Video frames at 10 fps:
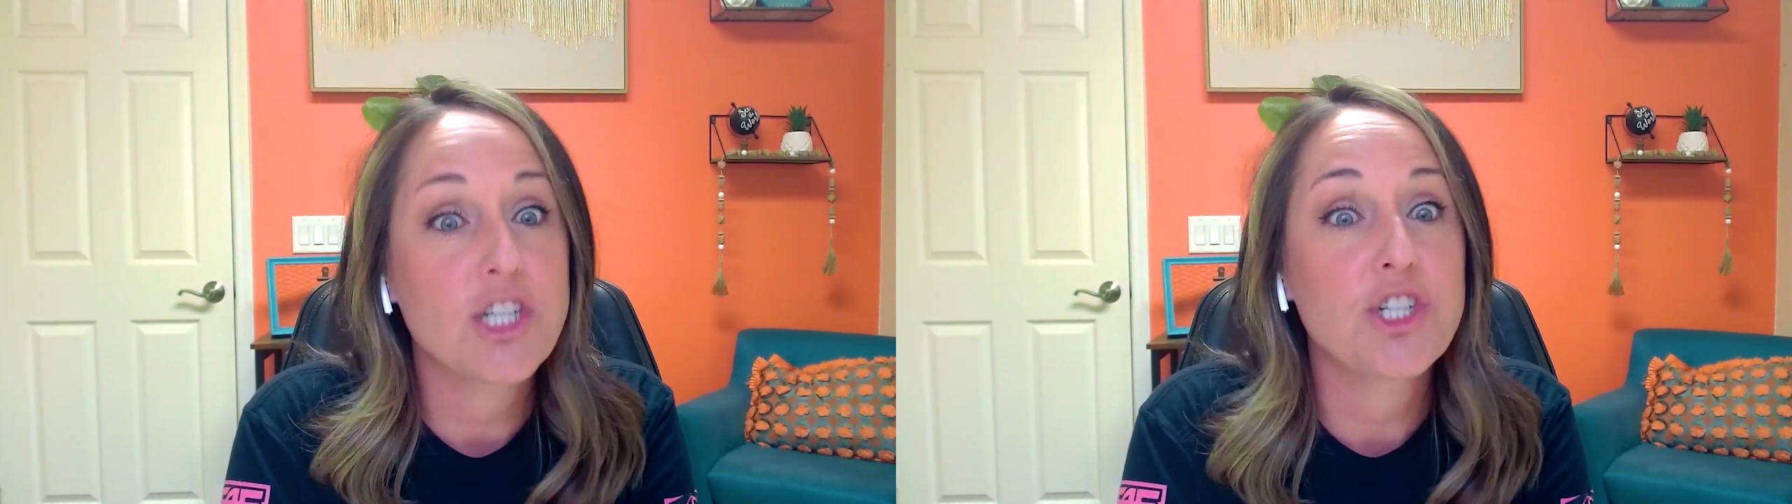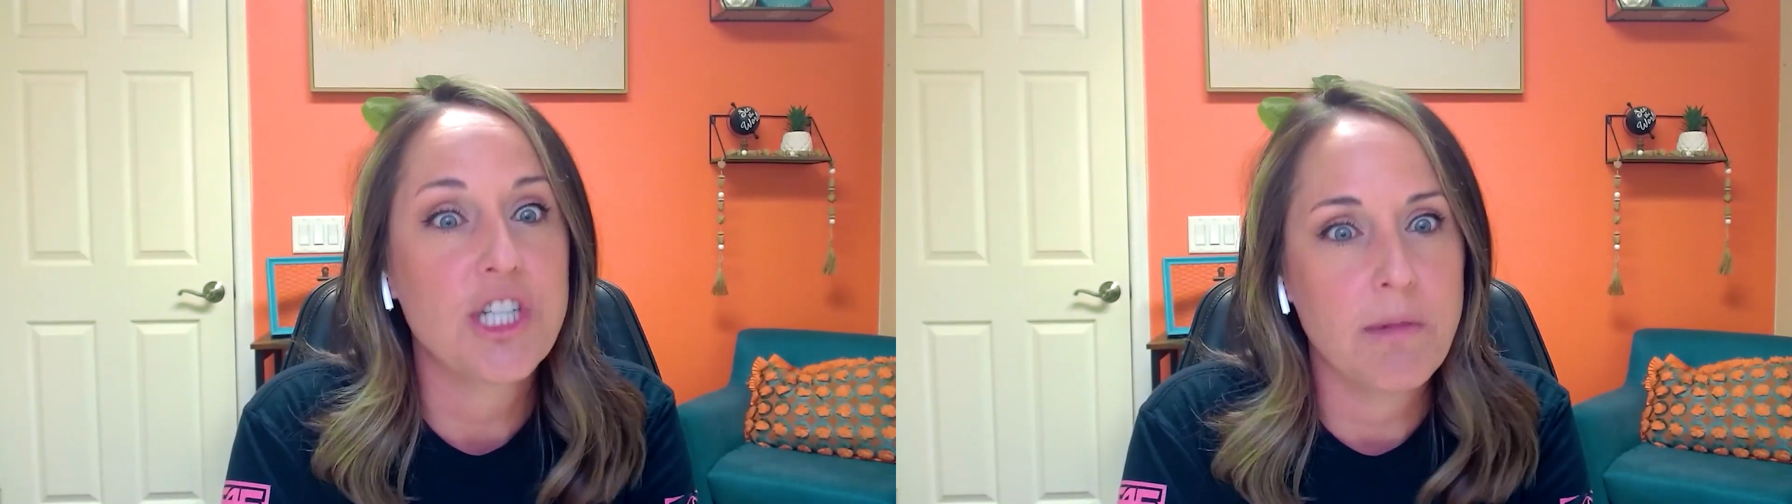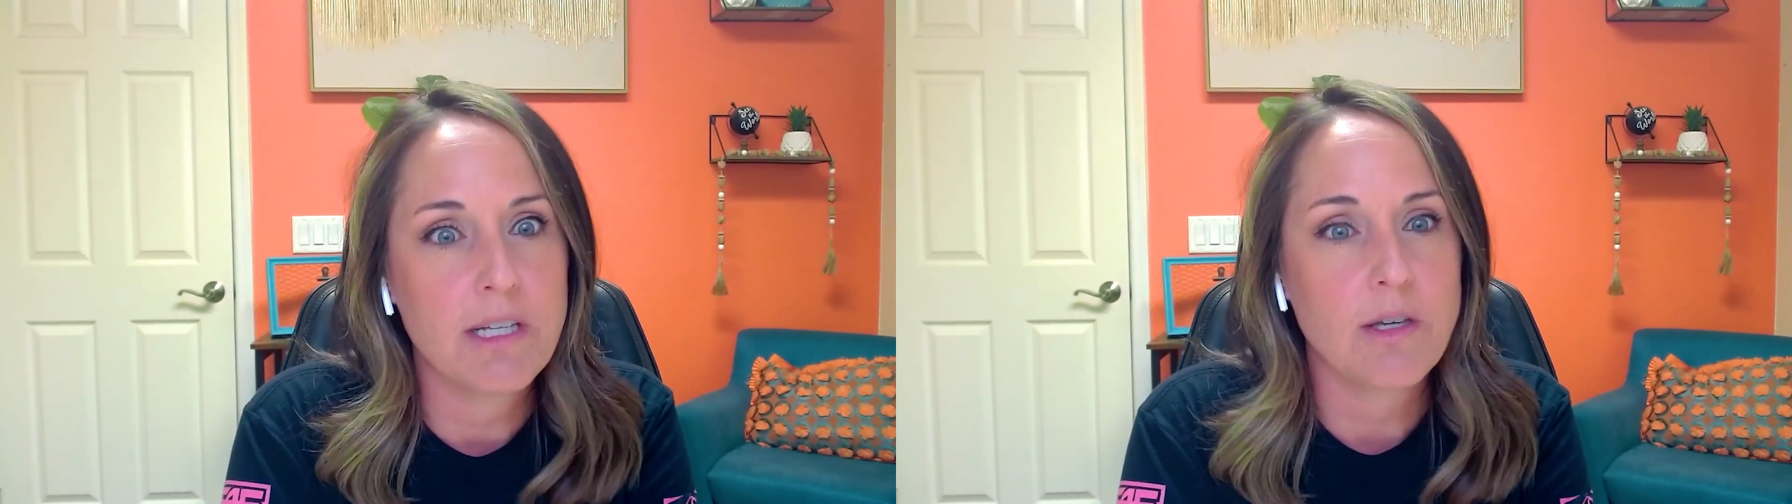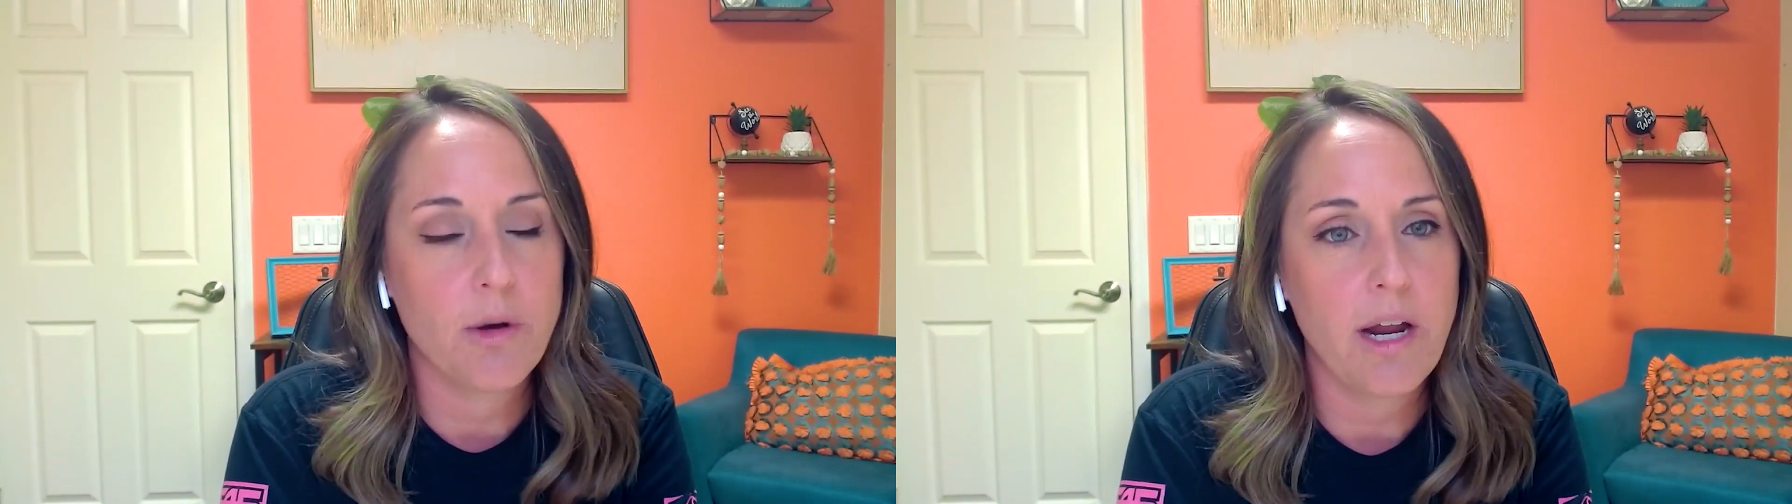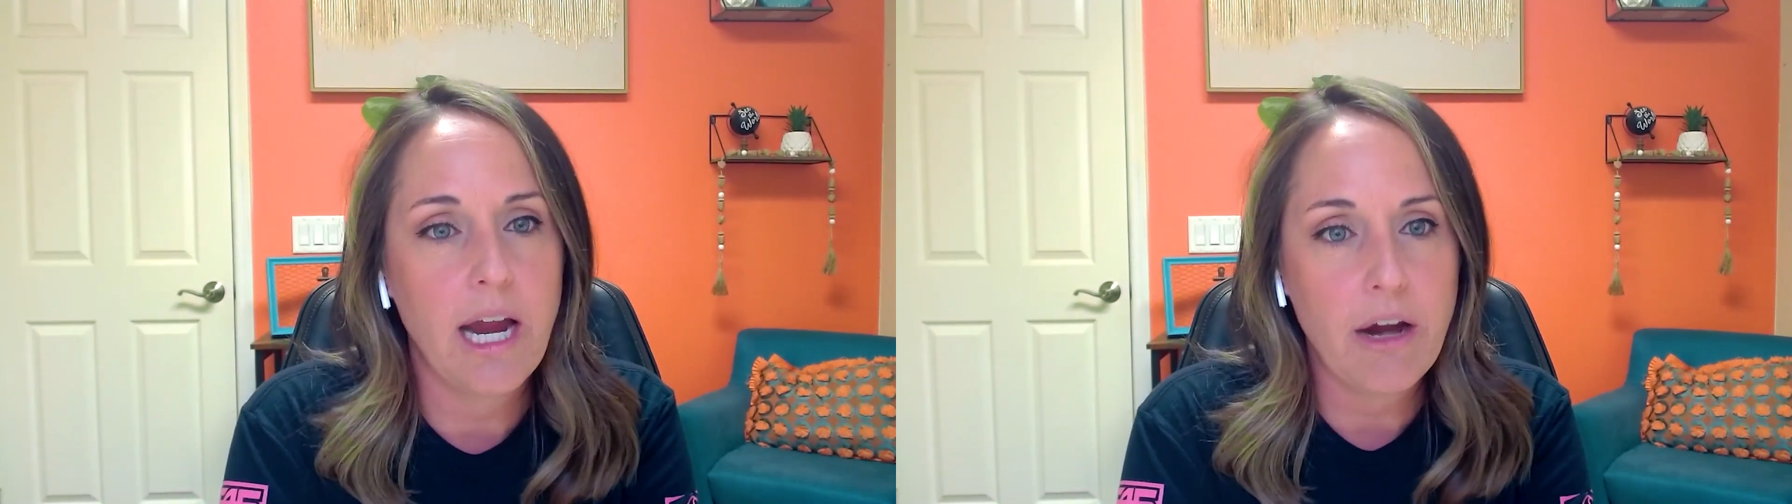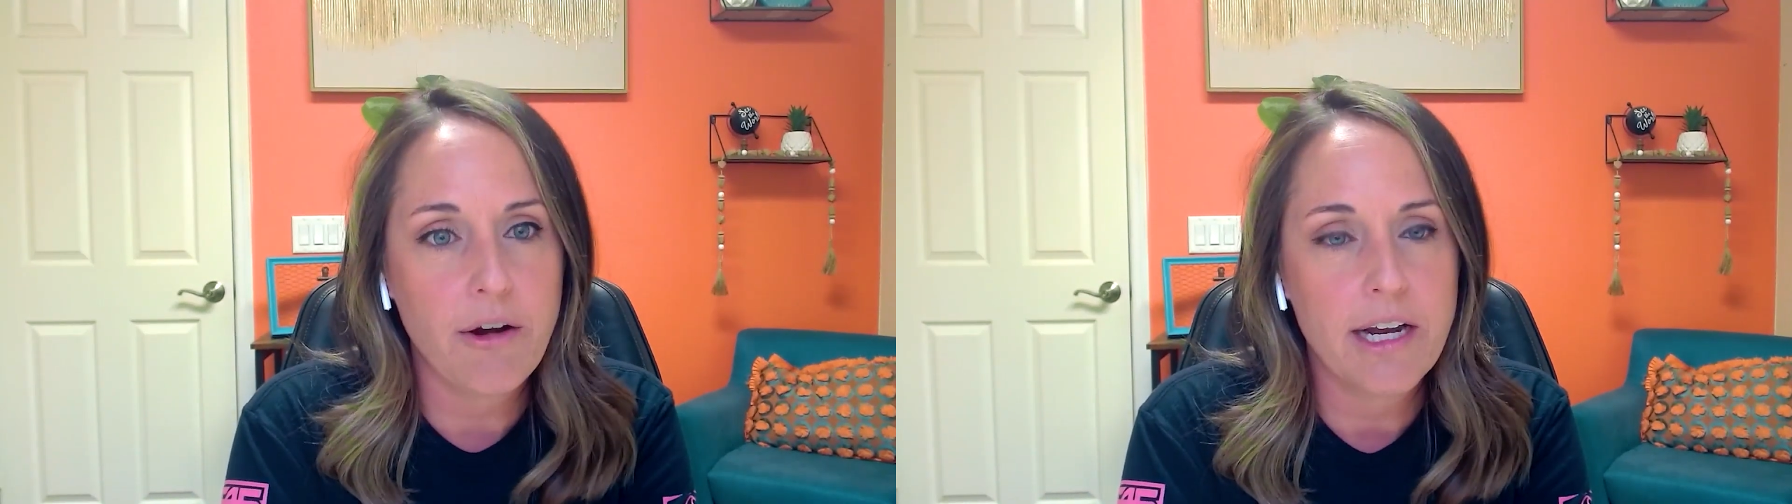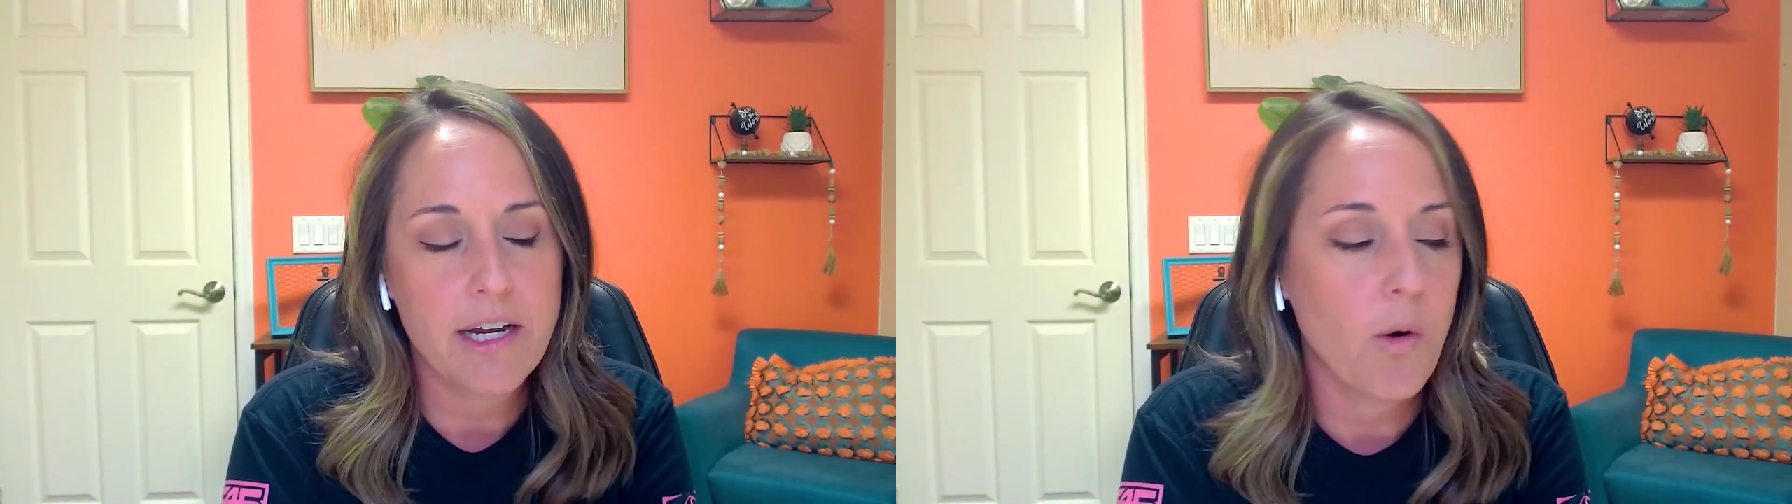she must go to Erin,